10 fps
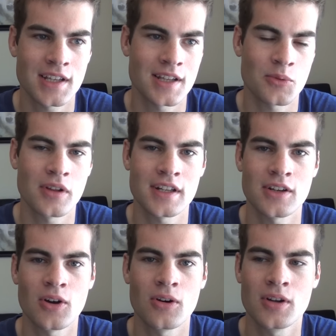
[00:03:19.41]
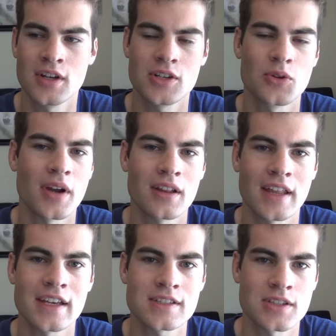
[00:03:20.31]
and they're willing to go to great
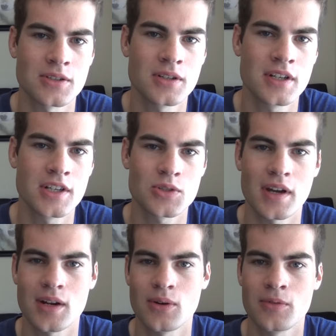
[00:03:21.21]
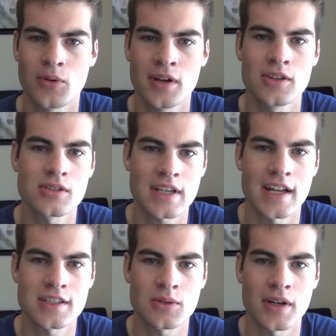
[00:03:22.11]
lengths to try to avoid those
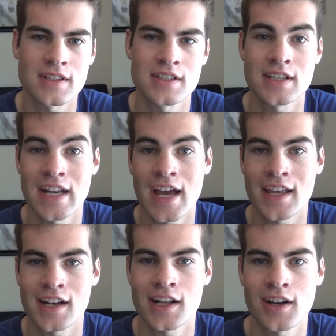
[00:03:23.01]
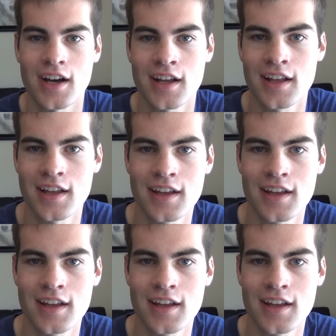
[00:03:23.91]
consequences and not getting caught.